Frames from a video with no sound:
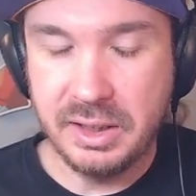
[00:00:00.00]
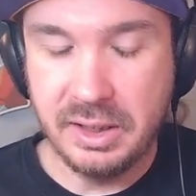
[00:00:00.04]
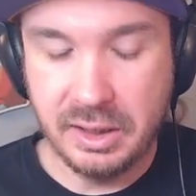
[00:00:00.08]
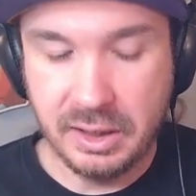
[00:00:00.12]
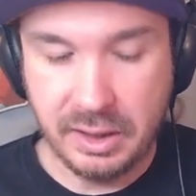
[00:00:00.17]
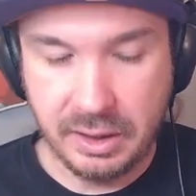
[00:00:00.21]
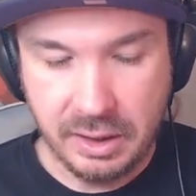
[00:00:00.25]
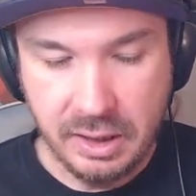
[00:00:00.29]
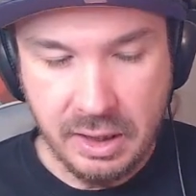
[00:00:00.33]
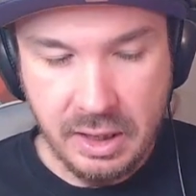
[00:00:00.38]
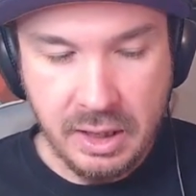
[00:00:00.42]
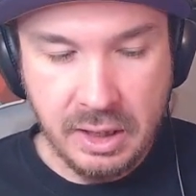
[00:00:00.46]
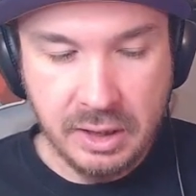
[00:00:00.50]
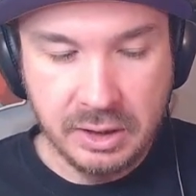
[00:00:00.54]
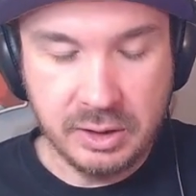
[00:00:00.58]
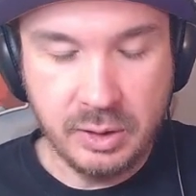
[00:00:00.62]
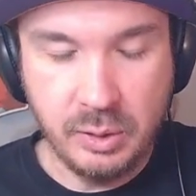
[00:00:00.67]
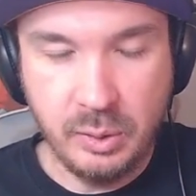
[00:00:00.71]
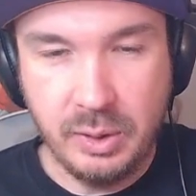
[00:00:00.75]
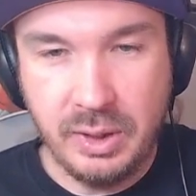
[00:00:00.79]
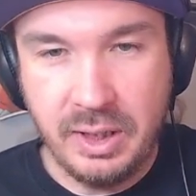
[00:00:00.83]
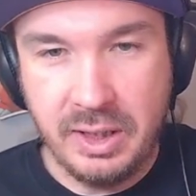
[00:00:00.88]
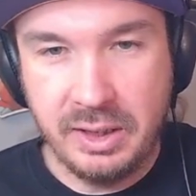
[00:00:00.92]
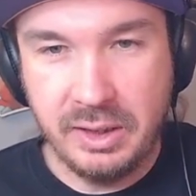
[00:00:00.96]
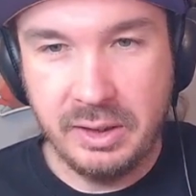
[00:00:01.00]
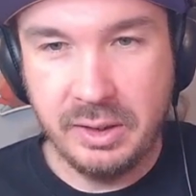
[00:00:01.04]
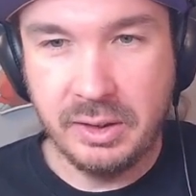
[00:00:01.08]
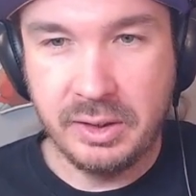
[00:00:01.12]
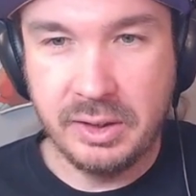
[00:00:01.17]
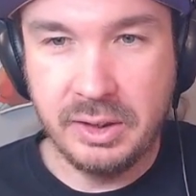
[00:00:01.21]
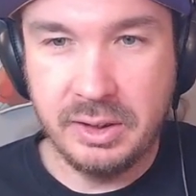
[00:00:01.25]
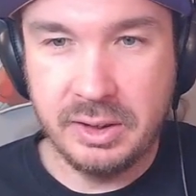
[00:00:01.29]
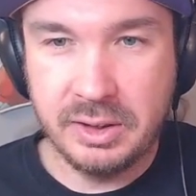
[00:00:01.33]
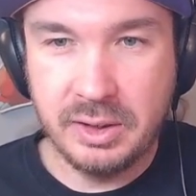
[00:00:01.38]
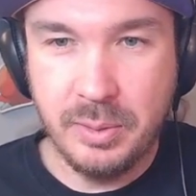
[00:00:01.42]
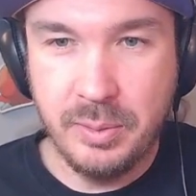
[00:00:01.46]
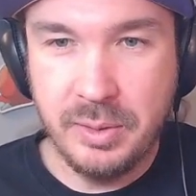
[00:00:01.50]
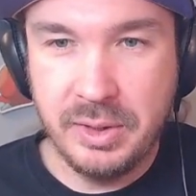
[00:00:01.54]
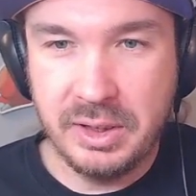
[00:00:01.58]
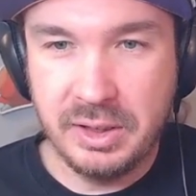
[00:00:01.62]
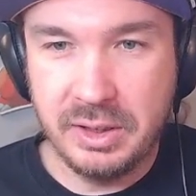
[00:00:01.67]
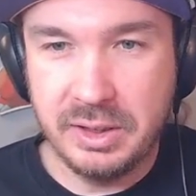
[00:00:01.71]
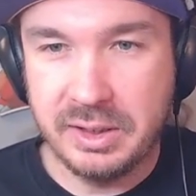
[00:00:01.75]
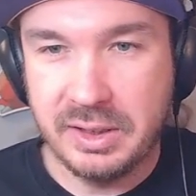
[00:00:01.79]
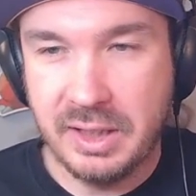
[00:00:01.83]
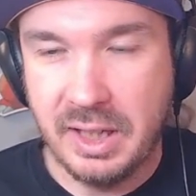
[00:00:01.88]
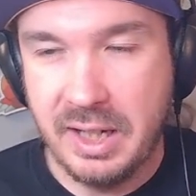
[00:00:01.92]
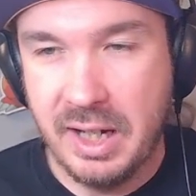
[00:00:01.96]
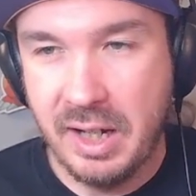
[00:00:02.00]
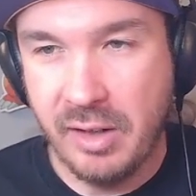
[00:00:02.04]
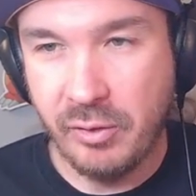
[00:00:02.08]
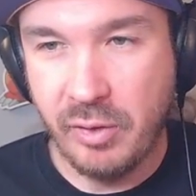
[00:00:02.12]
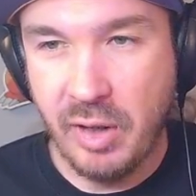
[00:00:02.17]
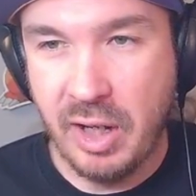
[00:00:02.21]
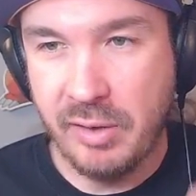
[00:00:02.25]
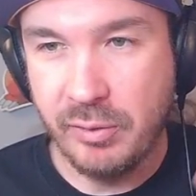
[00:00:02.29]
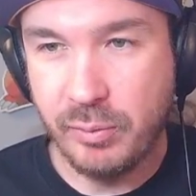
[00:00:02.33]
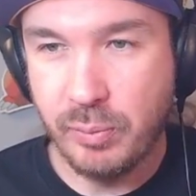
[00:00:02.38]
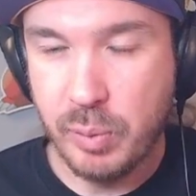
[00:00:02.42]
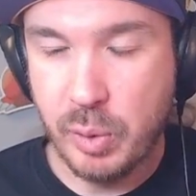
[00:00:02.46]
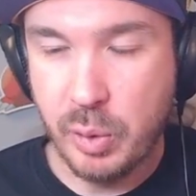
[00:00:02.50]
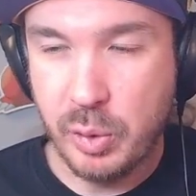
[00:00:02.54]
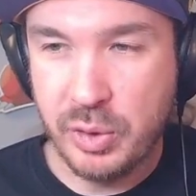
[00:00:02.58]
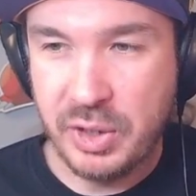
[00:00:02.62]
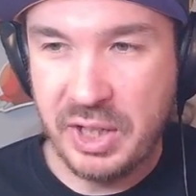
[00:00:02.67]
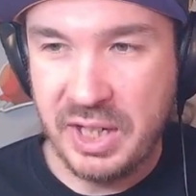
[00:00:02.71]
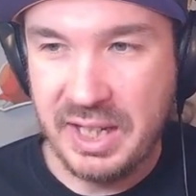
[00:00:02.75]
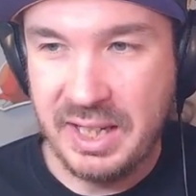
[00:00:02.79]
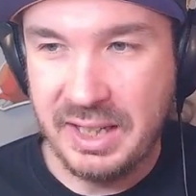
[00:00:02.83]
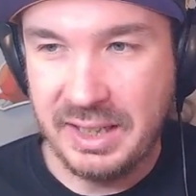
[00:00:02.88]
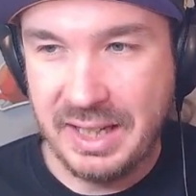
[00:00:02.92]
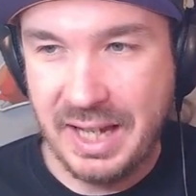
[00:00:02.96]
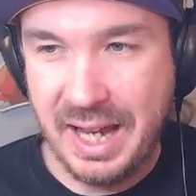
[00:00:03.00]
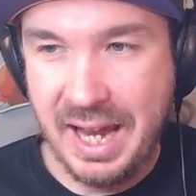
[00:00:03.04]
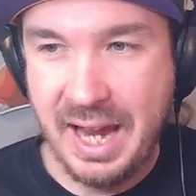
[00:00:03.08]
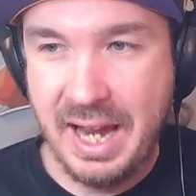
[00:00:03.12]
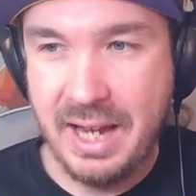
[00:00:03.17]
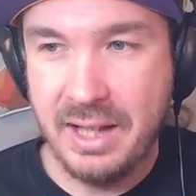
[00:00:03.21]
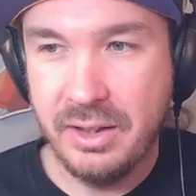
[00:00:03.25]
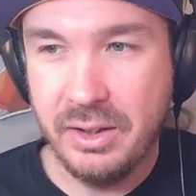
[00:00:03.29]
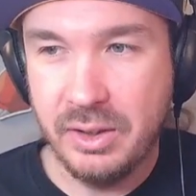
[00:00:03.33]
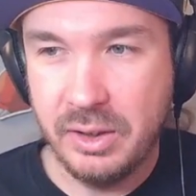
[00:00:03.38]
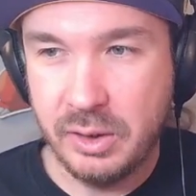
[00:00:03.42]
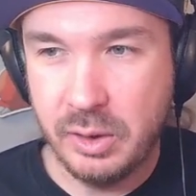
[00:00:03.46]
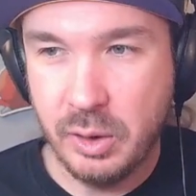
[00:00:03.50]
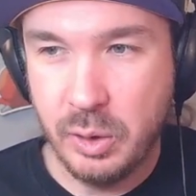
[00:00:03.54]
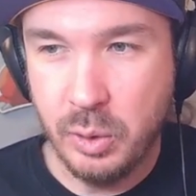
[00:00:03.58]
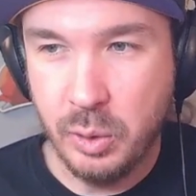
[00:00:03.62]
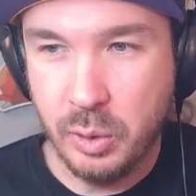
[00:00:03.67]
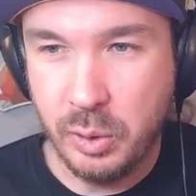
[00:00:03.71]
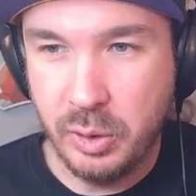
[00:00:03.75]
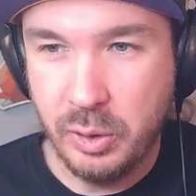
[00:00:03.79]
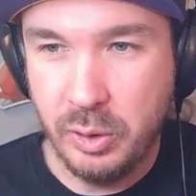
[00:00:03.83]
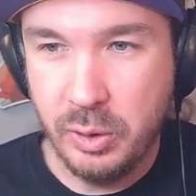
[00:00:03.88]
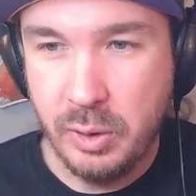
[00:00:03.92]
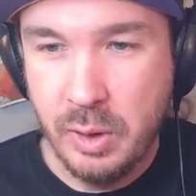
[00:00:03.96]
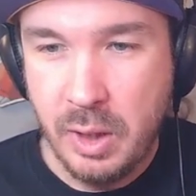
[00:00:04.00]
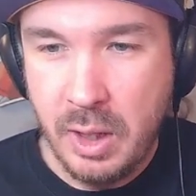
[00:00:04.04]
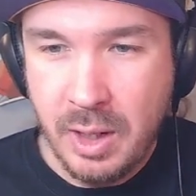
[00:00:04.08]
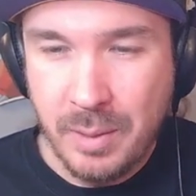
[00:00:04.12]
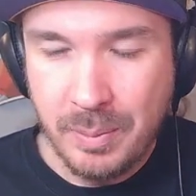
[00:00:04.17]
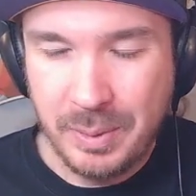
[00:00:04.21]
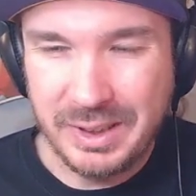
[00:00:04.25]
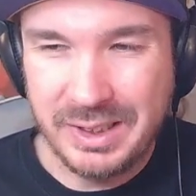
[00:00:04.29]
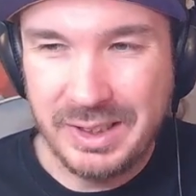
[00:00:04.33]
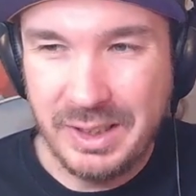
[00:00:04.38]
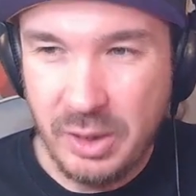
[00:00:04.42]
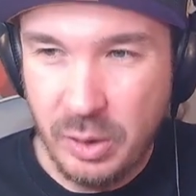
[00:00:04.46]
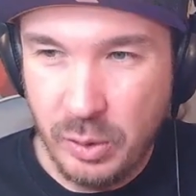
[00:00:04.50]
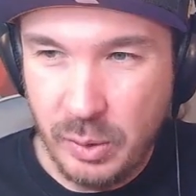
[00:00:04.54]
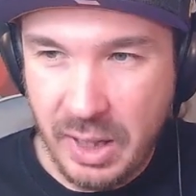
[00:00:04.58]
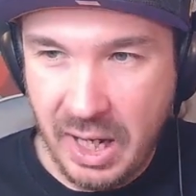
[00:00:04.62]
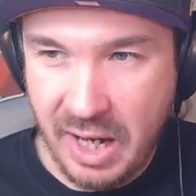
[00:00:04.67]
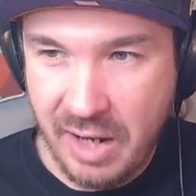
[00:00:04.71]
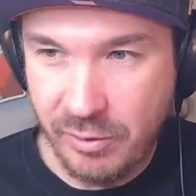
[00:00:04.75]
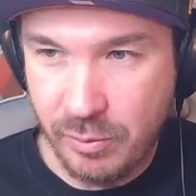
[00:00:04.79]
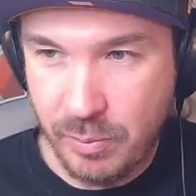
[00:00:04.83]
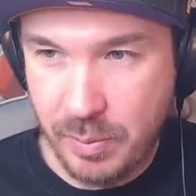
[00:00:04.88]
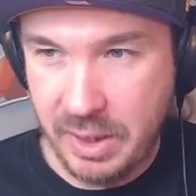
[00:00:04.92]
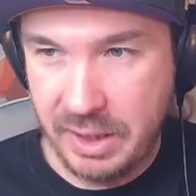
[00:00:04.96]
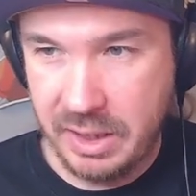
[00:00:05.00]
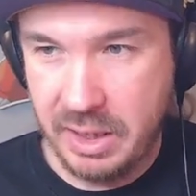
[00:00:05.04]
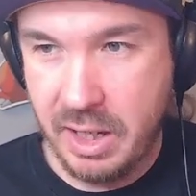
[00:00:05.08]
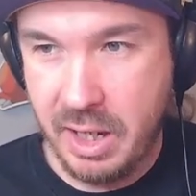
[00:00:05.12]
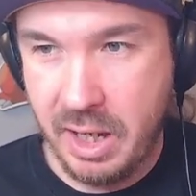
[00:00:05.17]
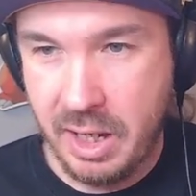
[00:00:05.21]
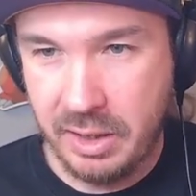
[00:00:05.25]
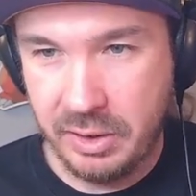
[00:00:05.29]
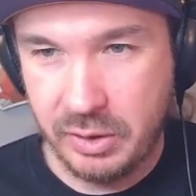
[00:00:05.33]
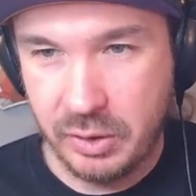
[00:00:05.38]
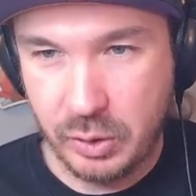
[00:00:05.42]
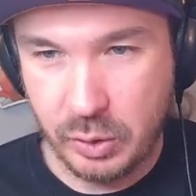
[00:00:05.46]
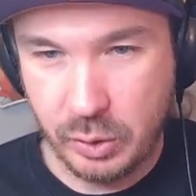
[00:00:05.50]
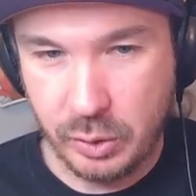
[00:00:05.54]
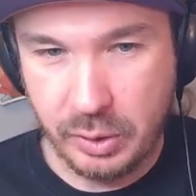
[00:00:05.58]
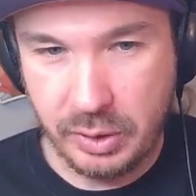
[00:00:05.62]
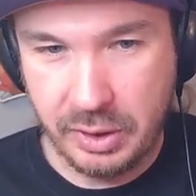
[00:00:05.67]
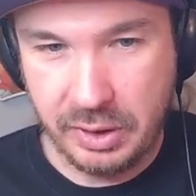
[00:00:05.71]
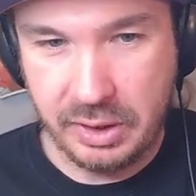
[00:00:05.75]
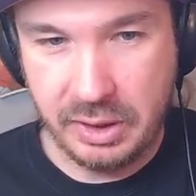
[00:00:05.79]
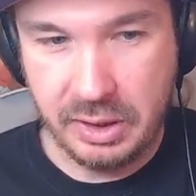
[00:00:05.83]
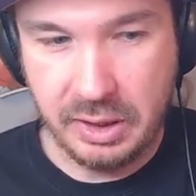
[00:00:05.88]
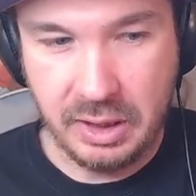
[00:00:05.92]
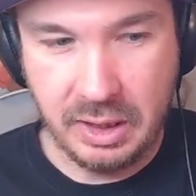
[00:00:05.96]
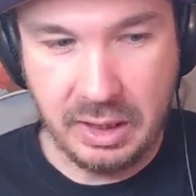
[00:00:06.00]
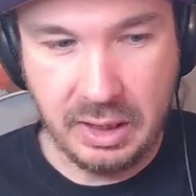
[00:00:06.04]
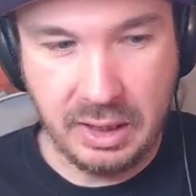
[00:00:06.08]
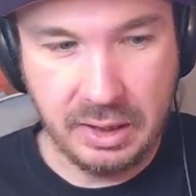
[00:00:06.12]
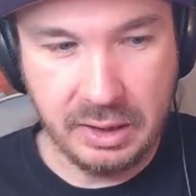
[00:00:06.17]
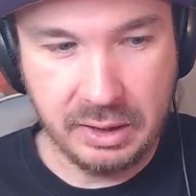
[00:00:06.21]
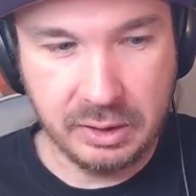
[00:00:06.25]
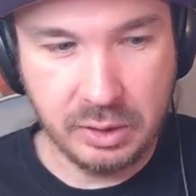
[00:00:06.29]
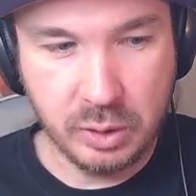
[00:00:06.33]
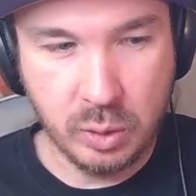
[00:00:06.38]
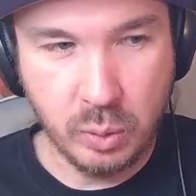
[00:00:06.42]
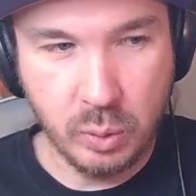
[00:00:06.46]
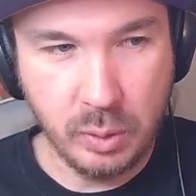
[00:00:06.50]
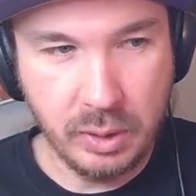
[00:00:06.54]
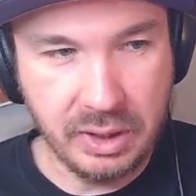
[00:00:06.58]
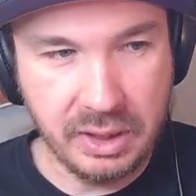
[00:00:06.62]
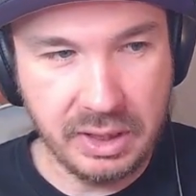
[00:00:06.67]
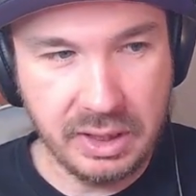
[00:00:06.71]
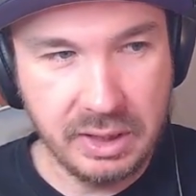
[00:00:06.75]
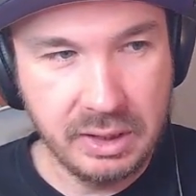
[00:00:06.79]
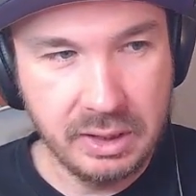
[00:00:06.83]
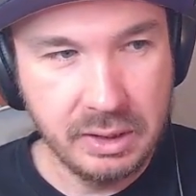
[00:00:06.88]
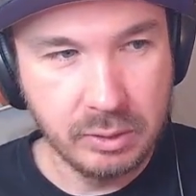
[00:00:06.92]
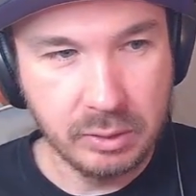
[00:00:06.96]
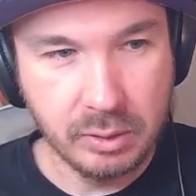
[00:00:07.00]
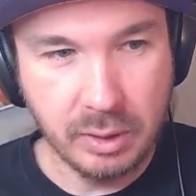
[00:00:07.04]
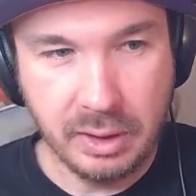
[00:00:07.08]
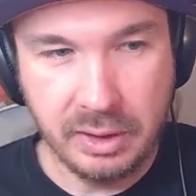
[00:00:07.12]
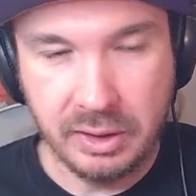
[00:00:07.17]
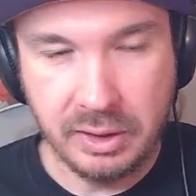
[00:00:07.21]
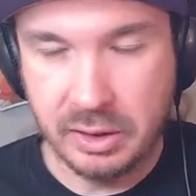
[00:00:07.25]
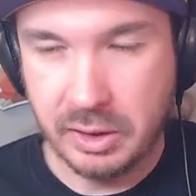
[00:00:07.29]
Like, so some of the lists I have both Hit and the Goku, but they don't have my Android 20, right?